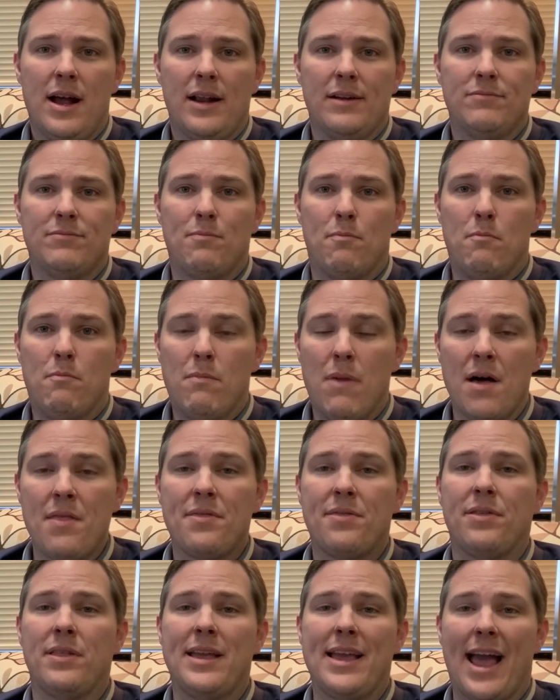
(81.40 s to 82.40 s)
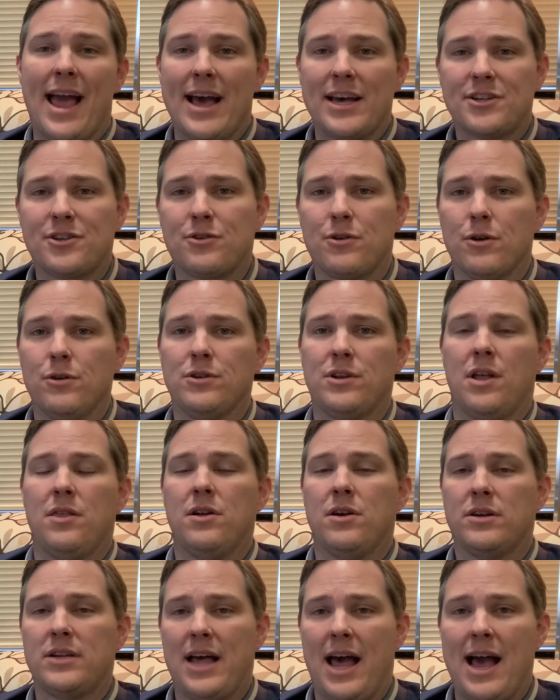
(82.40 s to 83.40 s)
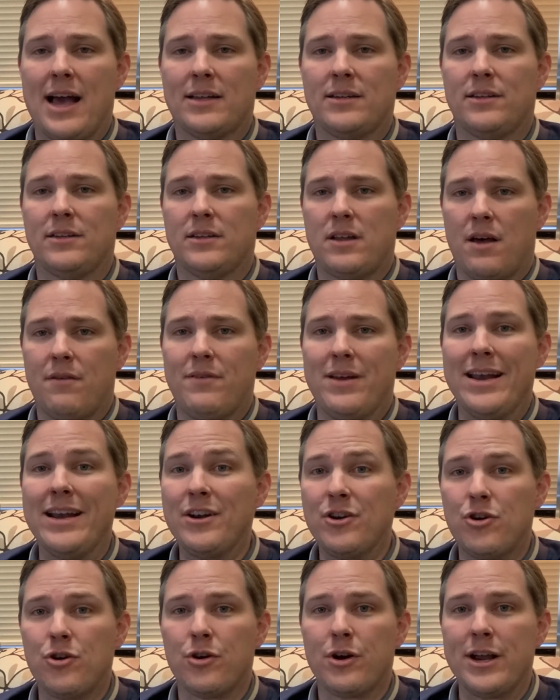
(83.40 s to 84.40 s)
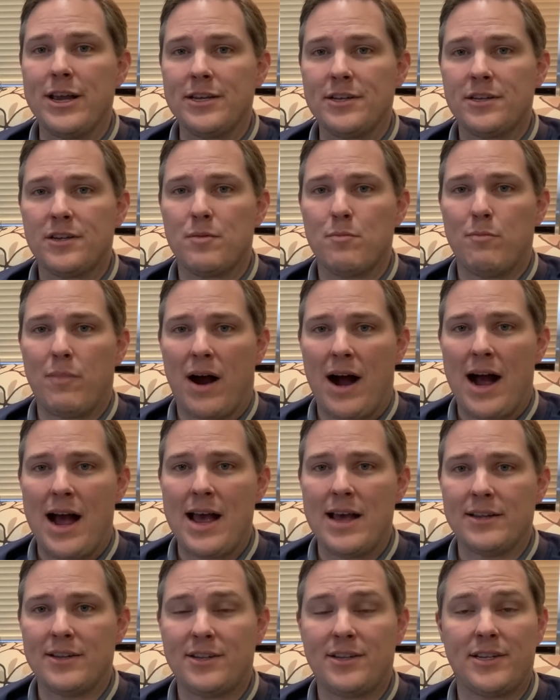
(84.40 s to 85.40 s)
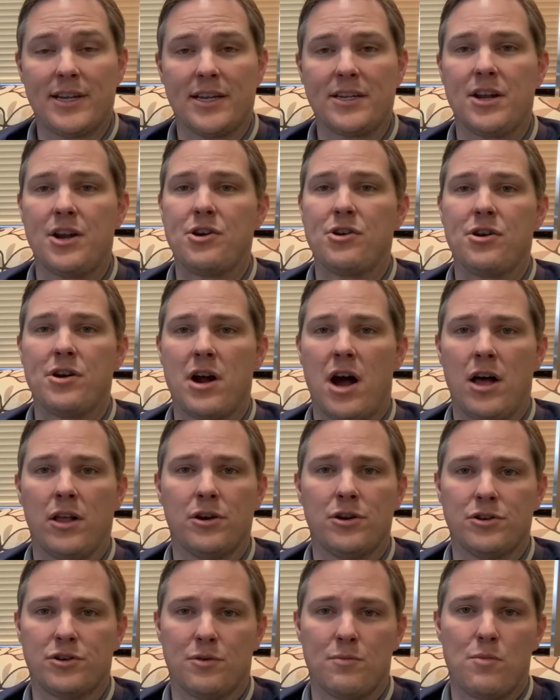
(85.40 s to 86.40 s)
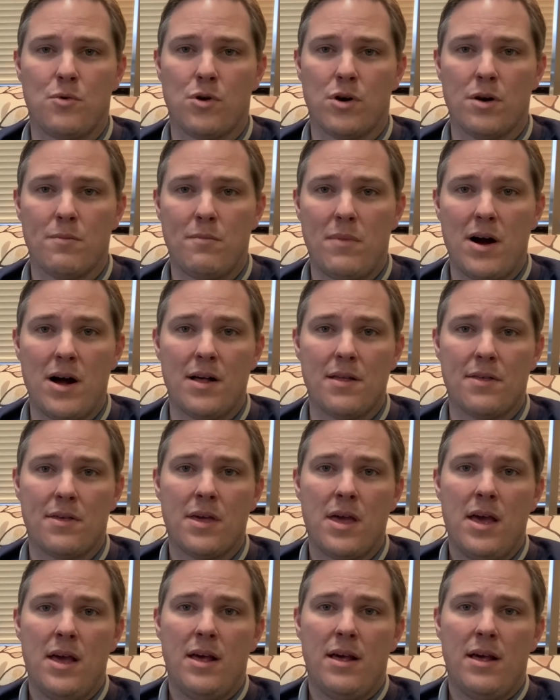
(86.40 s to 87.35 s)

monthly escrows on their taxes have increased by $600 or more a month.